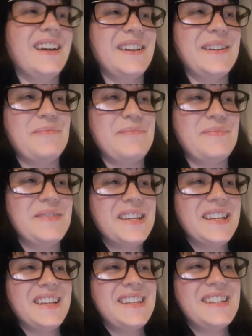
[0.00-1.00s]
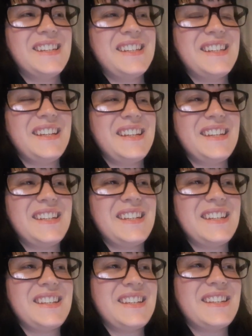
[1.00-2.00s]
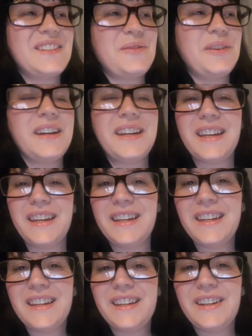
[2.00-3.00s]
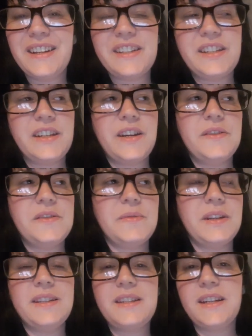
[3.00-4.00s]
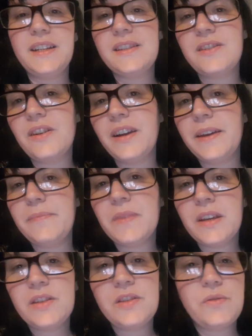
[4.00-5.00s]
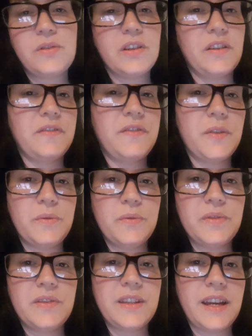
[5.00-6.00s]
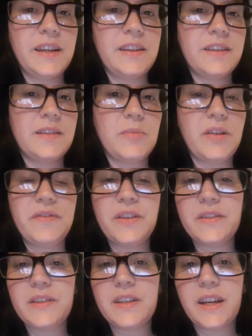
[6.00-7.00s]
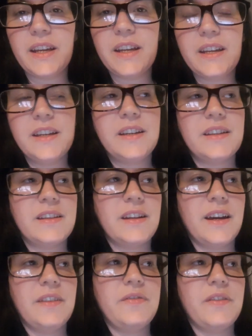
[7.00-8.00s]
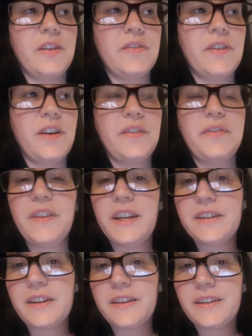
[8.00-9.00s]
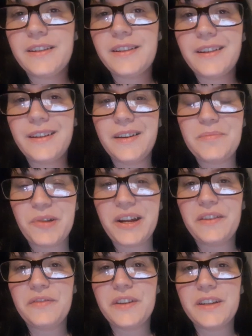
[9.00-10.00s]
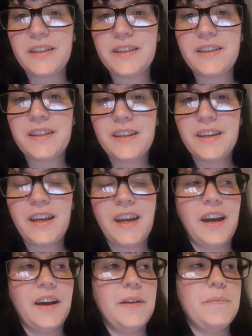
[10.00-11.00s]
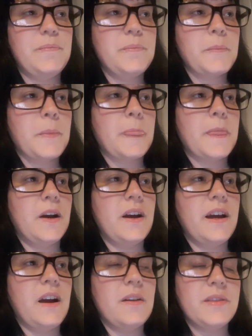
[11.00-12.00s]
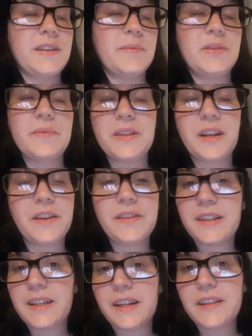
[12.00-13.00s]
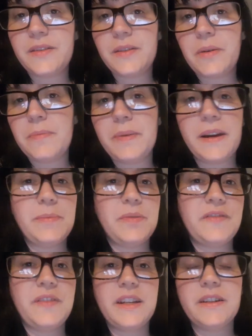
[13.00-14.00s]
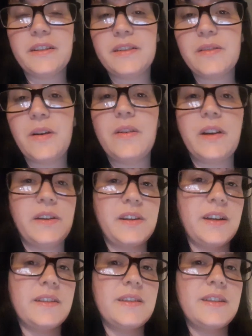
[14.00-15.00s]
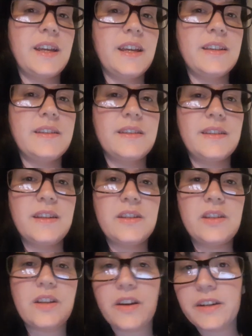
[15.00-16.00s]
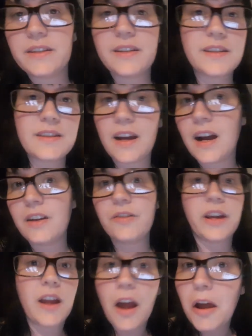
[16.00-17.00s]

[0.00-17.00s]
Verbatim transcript: um, she she's just quirky. Like she knows when it's dinner time. She also fools Nathan, my fiance, because like if if I fed her her breakfast, um, I, I, sometimes I don't say to him, oh babe, I fed her. So I'll go downstairs and then she kind of does the hungry